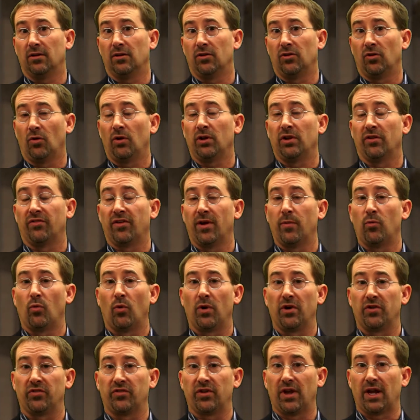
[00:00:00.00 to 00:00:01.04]
during the
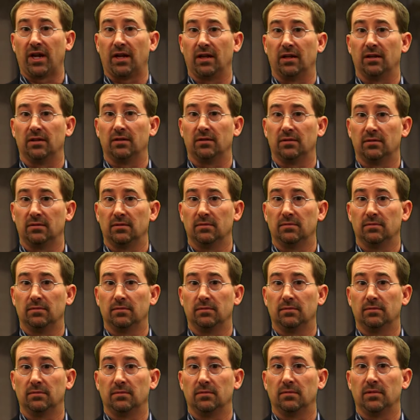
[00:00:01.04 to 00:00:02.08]
February 2nd
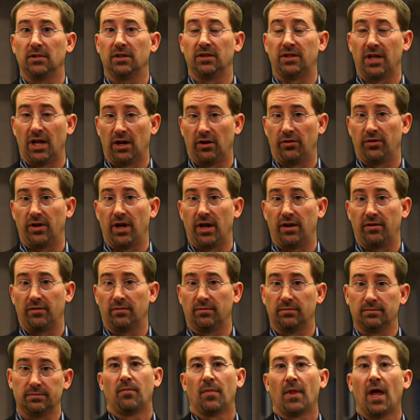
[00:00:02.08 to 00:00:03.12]
Dental Day.
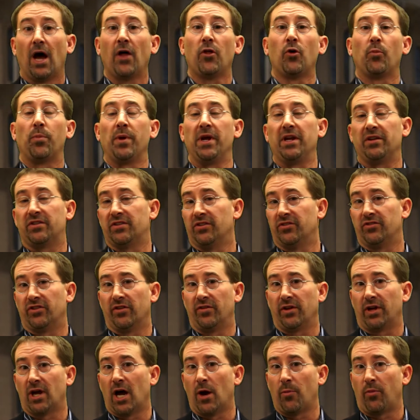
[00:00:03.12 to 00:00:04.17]
Other pieces of
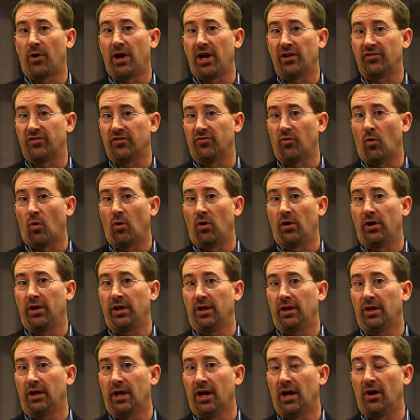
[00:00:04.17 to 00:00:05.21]
the Comprehensive Oral
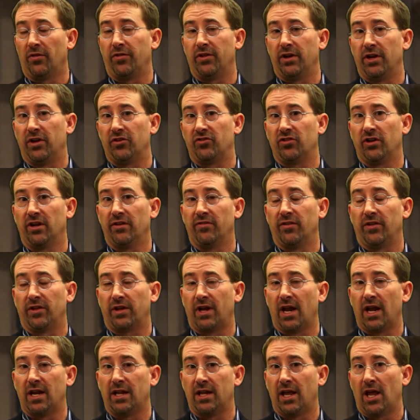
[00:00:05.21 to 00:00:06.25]
Health Initiative that
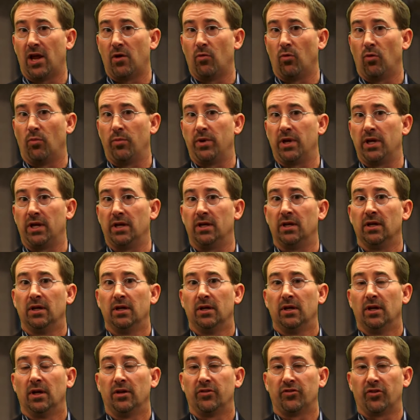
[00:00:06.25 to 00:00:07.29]
the KDA will be
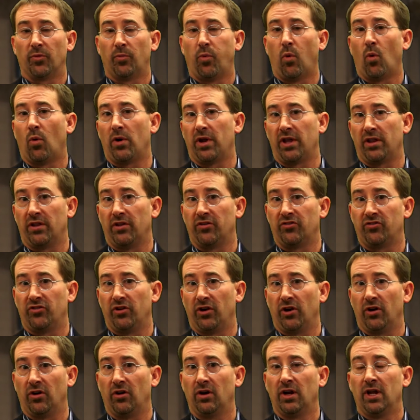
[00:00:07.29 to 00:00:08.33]
supporting this
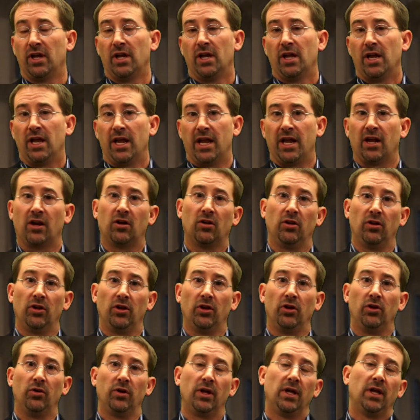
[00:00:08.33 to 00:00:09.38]
year
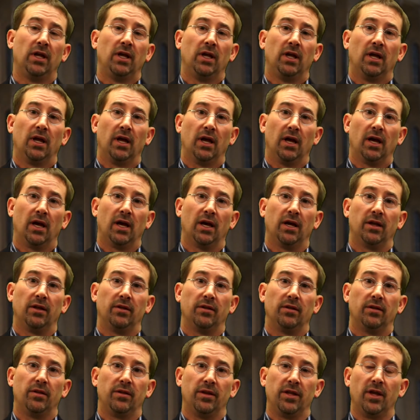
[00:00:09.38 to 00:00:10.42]
include
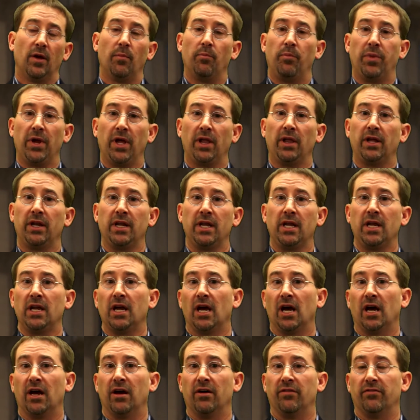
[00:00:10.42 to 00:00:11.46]
the ability
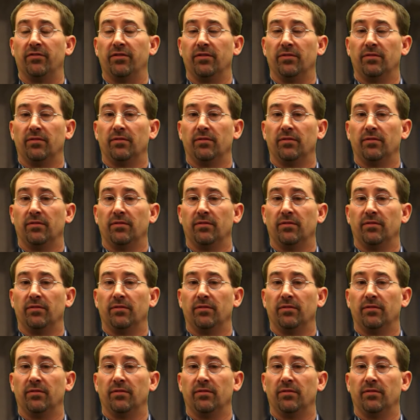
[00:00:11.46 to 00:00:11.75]
of